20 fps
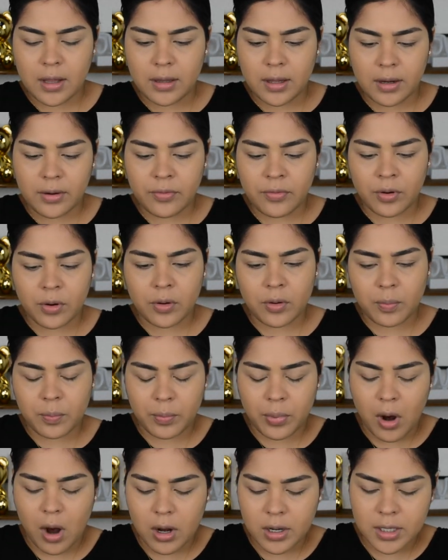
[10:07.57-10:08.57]
like for
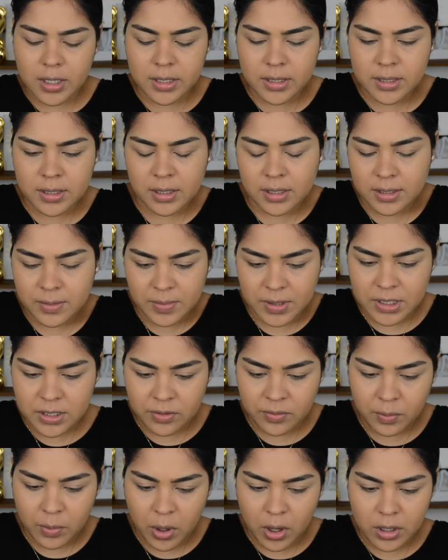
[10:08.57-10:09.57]
products,
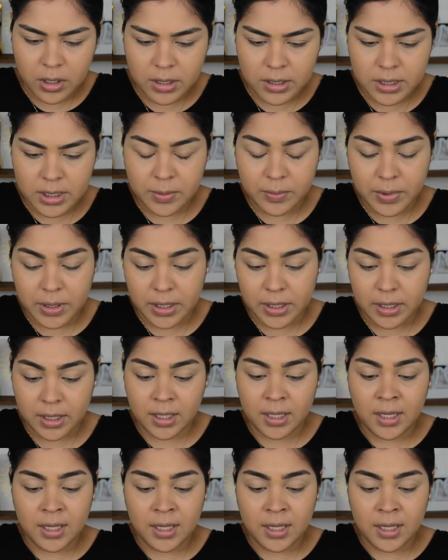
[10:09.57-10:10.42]
expensive products, but